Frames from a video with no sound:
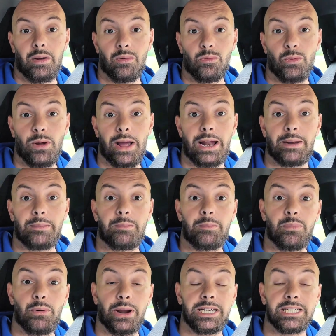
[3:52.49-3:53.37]

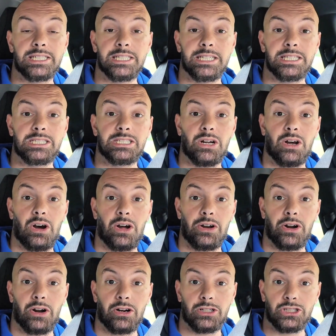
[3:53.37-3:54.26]
red bracelets
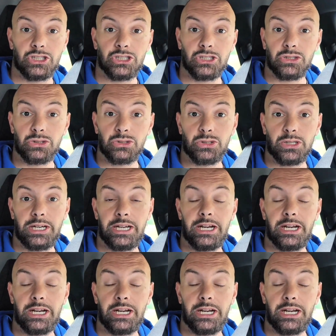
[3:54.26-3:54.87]
on our children